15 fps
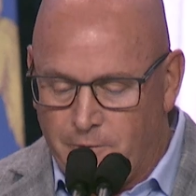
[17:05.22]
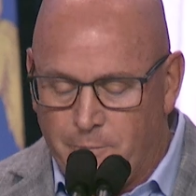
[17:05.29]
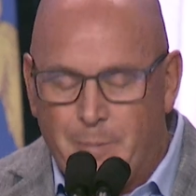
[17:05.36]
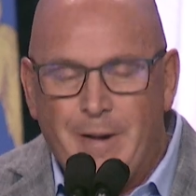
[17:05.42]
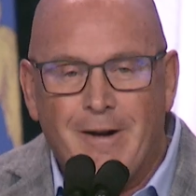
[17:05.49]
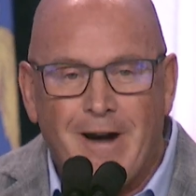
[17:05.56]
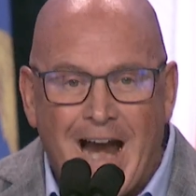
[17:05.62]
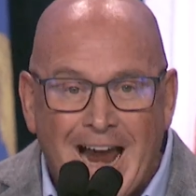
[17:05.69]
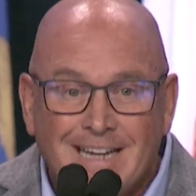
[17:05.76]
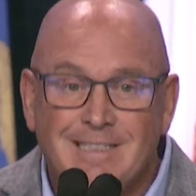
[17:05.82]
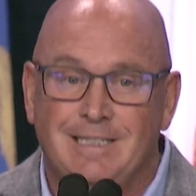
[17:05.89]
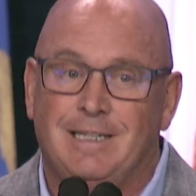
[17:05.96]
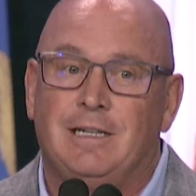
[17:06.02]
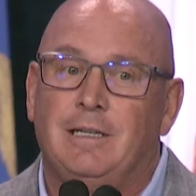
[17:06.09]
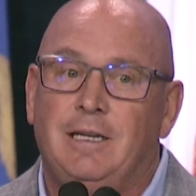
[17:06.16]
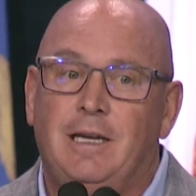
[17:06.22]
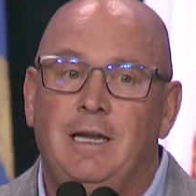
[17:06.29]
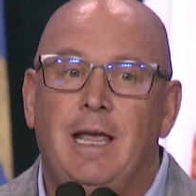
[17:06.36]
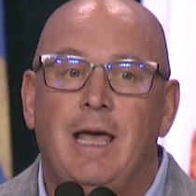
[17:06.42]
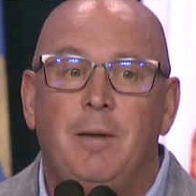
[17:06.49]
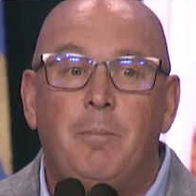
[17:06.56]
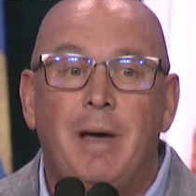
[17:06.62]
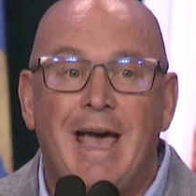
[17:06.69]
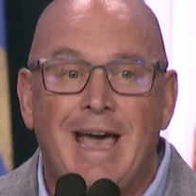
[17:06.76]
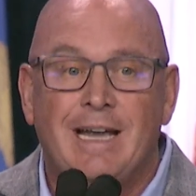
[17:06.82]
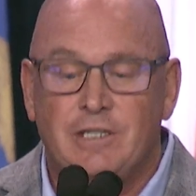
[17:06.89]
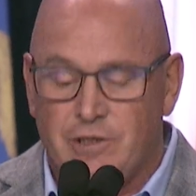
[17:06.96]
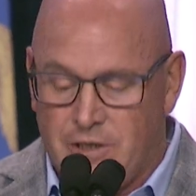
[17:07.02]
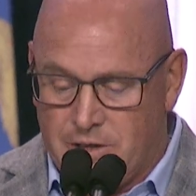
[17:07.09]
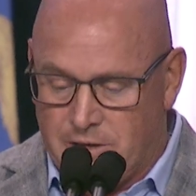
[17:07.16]
practically and
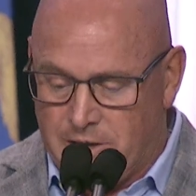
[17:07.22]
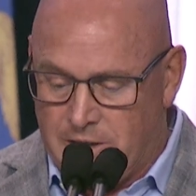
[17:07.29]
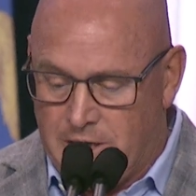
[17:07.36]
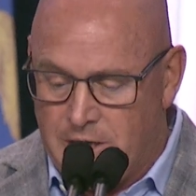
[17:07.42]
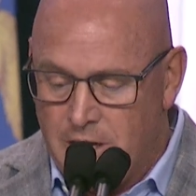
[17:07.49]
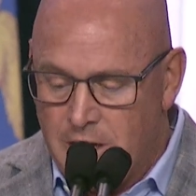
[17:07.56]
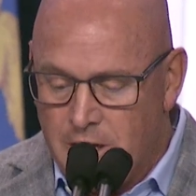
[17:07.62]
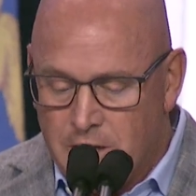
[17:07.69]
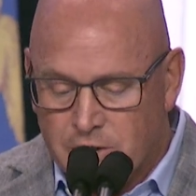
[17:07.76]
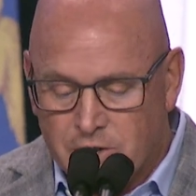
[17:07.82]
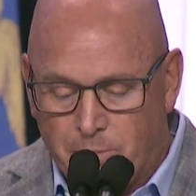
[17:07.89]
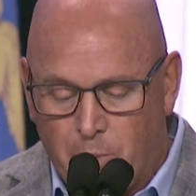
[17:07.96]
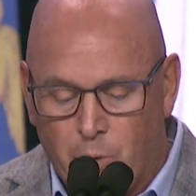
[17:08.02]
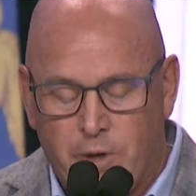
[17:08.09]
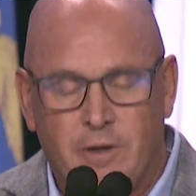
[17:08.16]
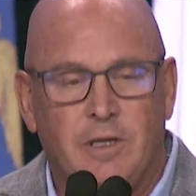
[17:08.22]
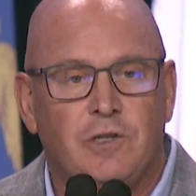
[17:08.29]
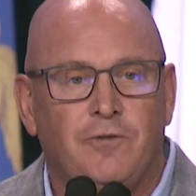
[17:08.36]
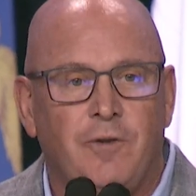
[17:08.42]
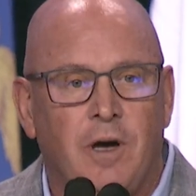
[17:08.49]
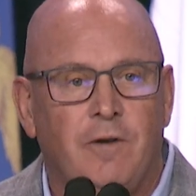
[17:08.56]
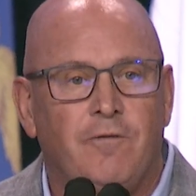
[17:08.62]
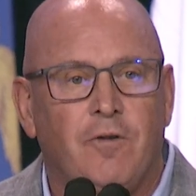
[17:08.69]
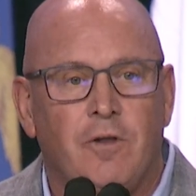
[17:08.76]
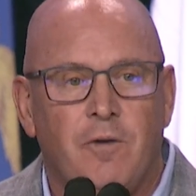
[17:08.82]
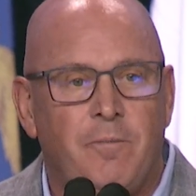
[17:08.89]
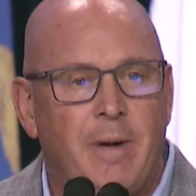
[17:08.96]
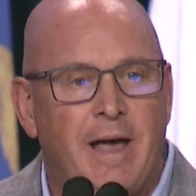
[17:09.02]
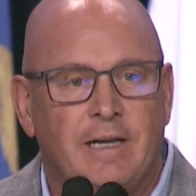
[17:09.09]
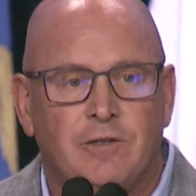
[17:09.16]
passionately supporting this fund for the
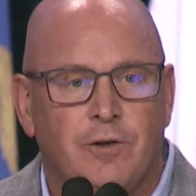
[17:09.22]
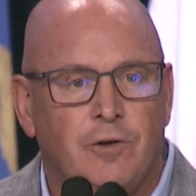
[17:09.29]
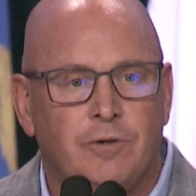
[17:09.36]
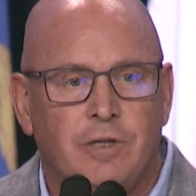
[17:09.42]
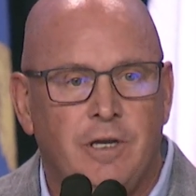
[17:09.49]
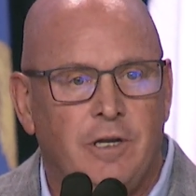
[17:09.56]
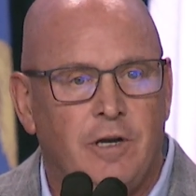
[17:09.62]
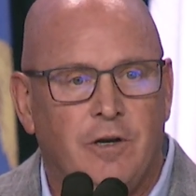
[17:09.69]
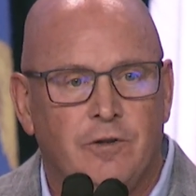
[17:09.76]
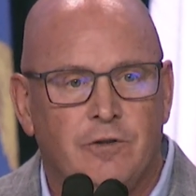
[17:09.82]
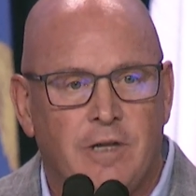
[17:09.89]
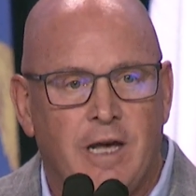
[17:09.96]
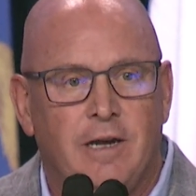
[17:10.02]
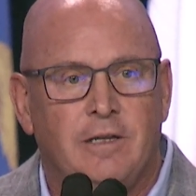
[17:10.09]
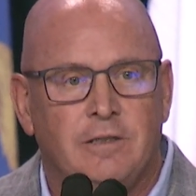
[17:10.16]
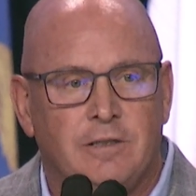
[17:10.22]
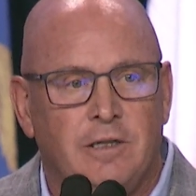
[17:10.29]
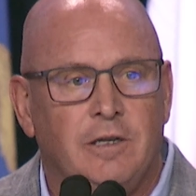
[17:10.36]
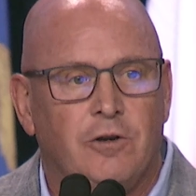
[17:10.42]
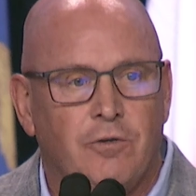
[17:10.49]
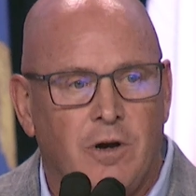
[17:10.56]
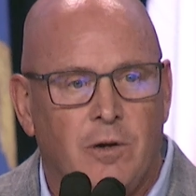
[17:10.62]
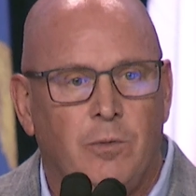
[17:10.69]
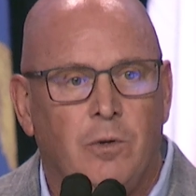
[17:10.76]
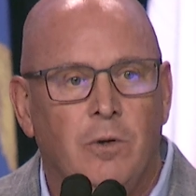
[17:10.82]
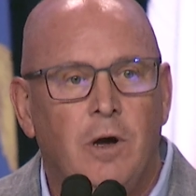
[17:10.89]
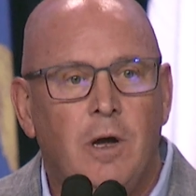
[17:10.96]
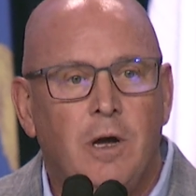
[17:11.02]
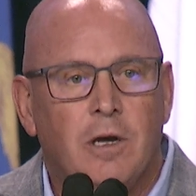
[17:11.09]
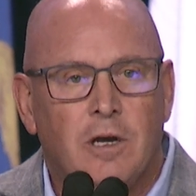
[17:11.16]
past 13 years. That is incredible
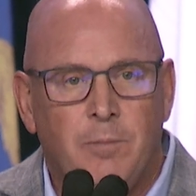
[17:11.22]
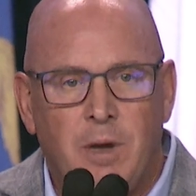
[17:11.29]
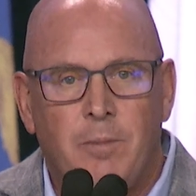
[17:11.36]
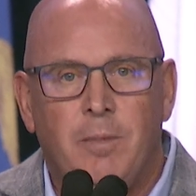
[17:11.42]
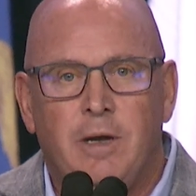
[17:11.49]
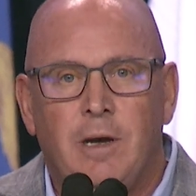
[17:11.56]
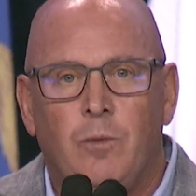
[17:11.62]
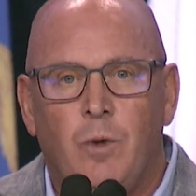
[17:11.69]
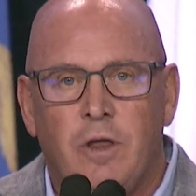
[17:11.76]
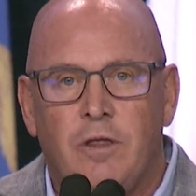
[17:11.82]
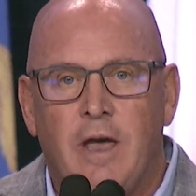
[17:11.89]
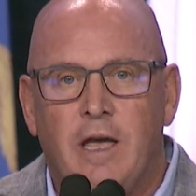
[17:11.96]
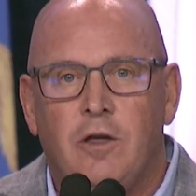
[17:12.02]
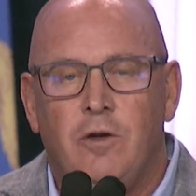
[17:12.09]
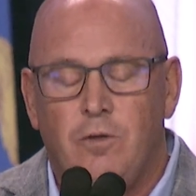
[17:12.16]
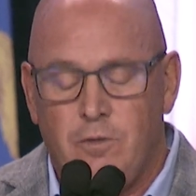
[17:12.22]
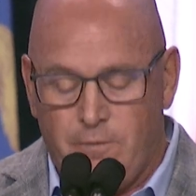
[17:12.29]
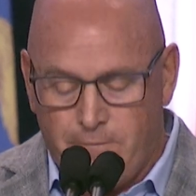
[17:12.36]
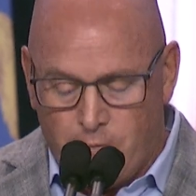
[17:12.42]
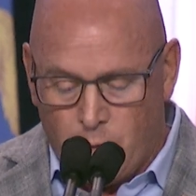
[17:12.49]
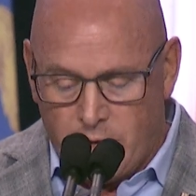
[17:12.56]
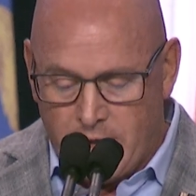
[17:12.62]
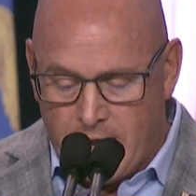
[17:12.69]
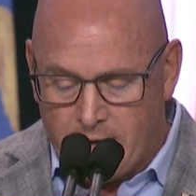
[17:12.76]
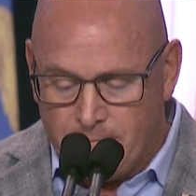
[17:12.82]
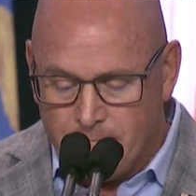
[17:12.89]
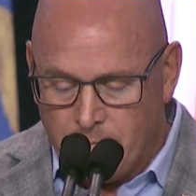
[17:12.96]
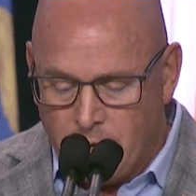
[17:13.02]
commitment, and we thank you for that.